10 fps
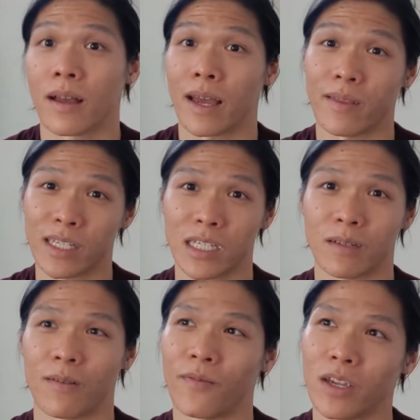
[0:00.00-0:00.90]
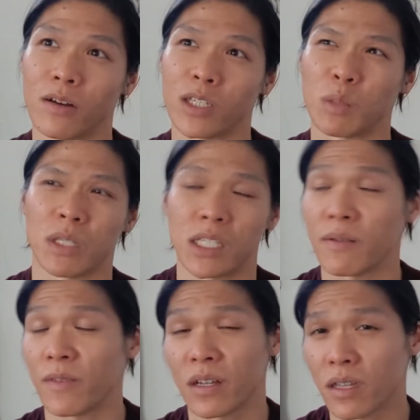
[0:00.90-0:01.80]
and this video is
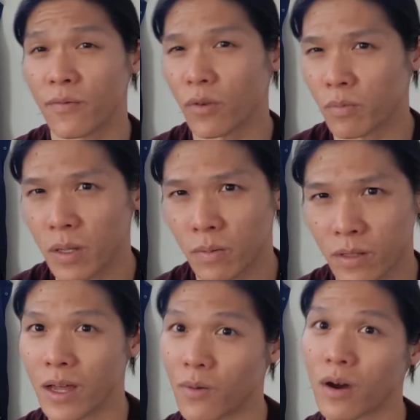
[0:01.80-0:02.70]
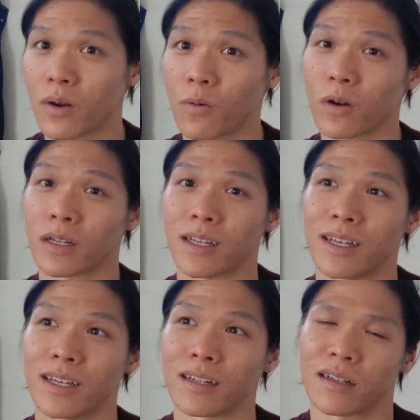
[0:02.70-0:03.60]
specifically for people that want to work
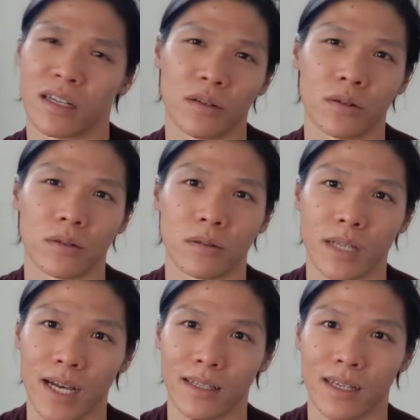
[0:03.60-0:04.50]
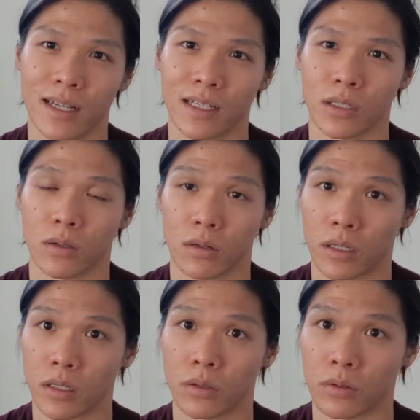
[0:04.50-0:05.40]
in clinical dietetics, so
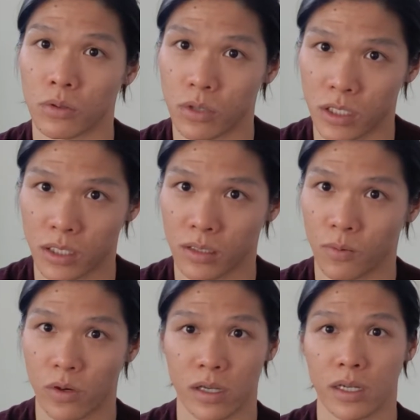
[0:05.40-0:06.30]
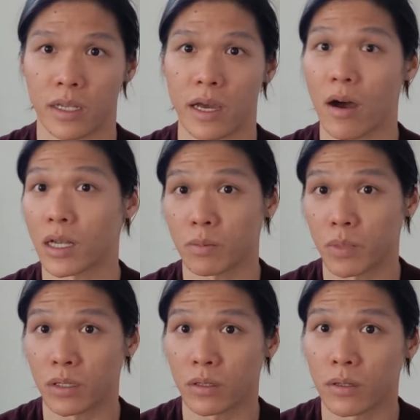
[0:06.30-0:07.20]
clinical nutrition, working in a
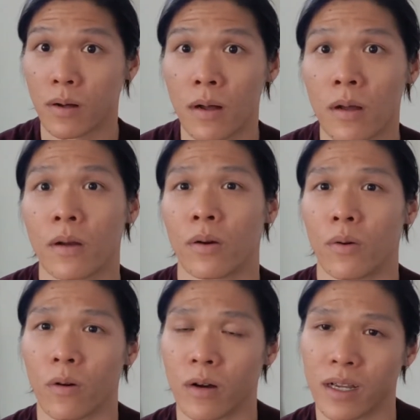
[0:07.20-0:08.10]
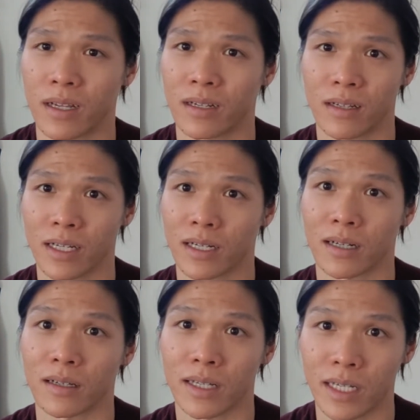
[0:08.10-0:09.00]
hospital or in like a
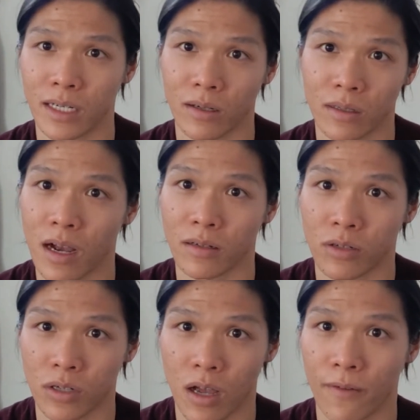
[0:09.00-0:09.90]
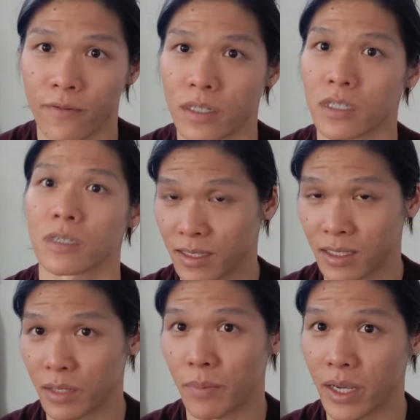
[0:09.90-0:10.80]
clinic or doctor's office and
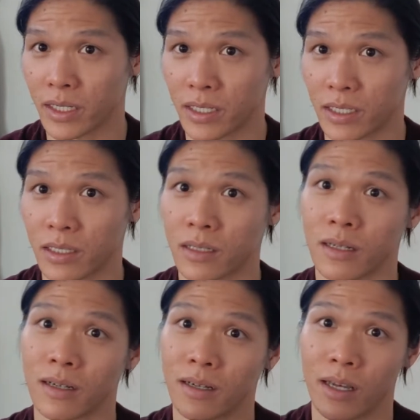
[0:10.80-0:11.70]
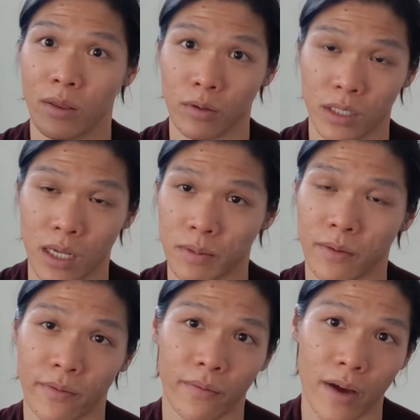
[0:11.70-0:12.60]
see patients in those types
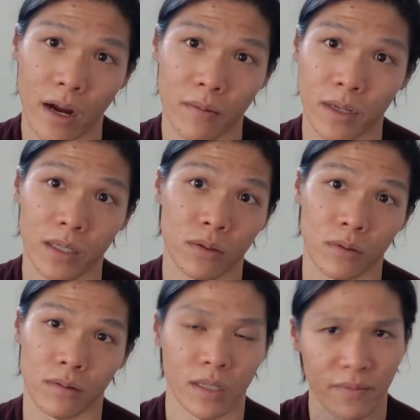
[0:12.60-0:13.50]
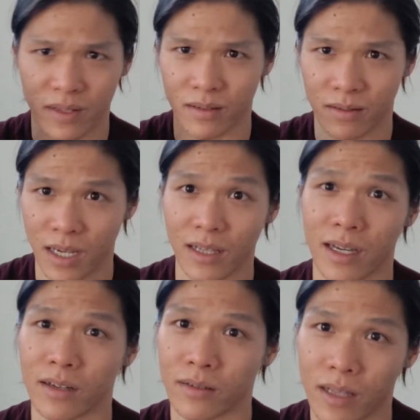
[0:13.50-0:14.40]
of environments, or even
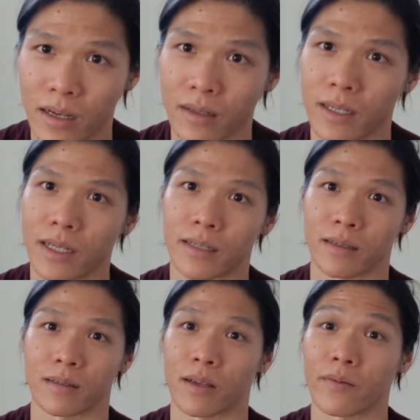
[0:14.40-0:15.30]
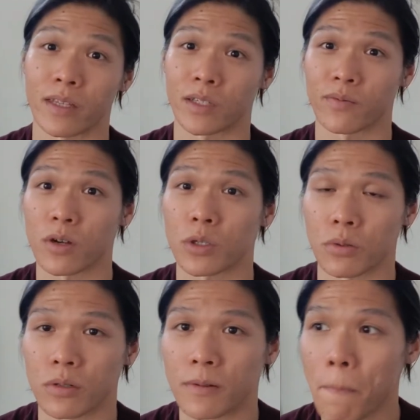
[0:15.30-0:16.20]
telehealth nowadays since everything's
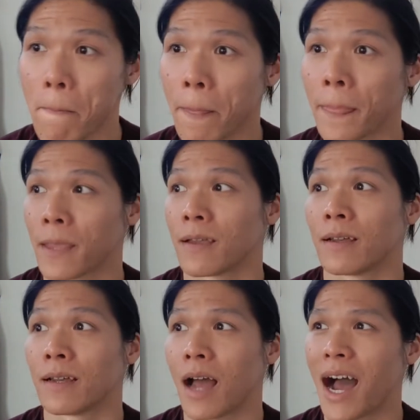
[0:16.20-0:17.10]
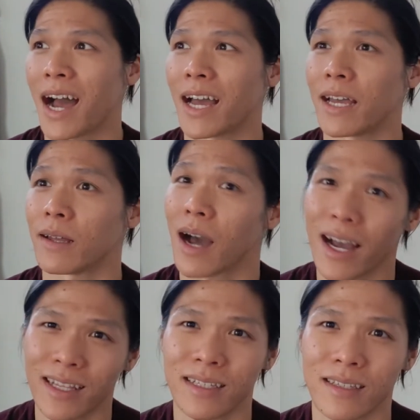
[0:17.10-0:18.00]
virtual. I
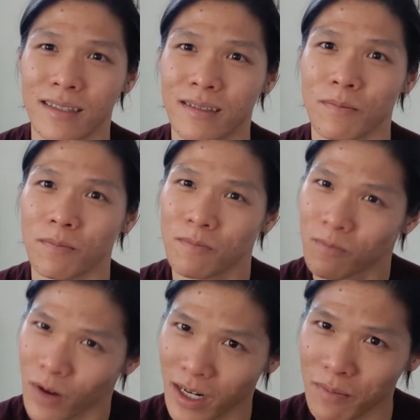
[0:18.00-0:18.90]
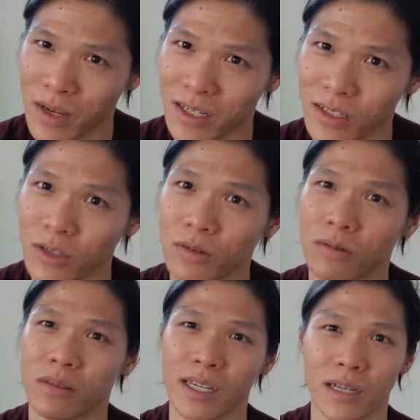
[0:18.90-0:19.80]
highly recommend you
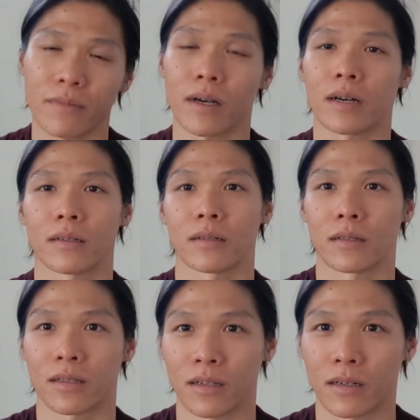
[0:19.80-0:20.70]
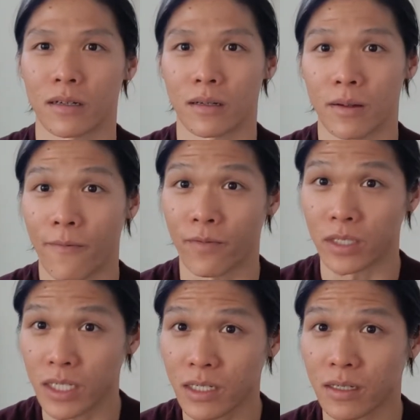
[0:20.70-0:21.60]
think about the
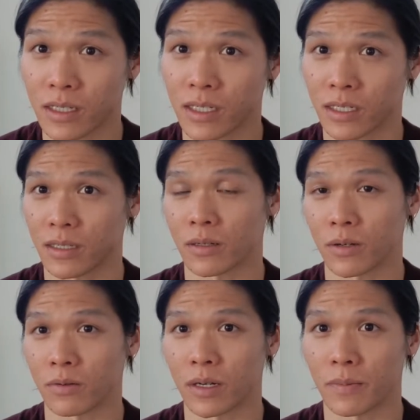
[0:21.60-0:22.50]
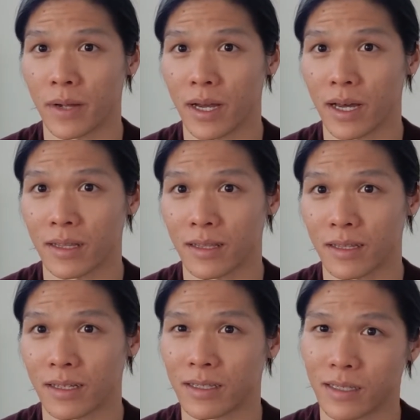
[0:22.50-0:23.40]
physician assistant career path
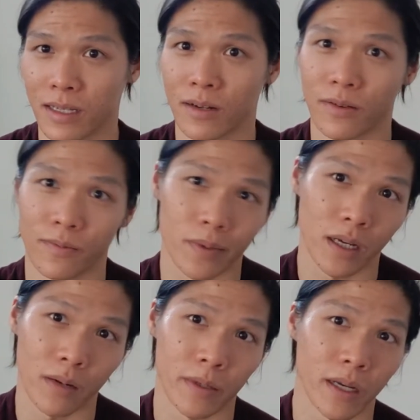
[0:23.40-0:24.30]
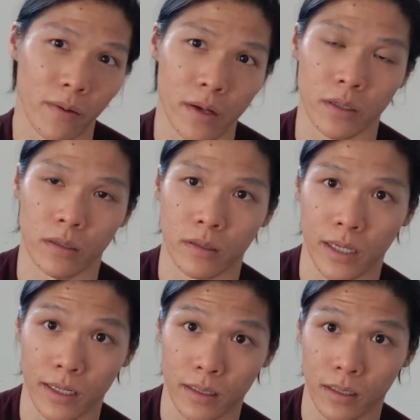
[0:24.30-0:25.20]
instead of becoming a registered
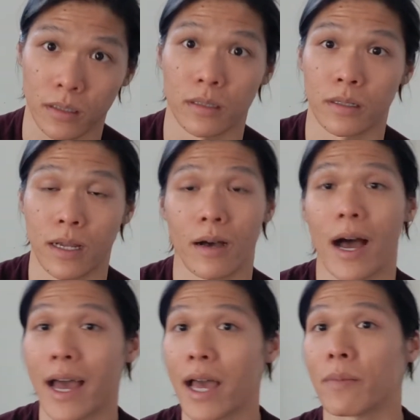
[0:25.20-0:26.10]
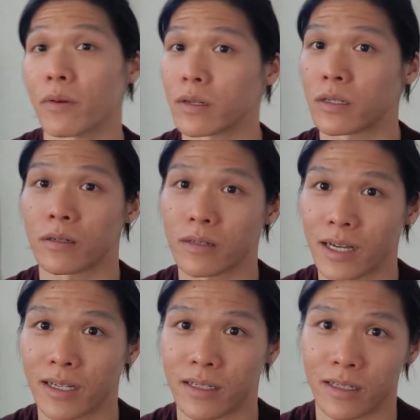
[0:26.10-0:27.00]
dietitian. Now, I am a registered
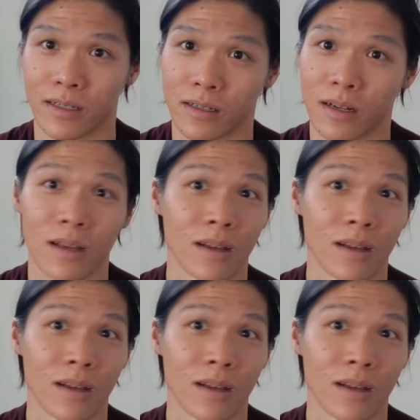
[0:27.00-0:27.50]
dietitian,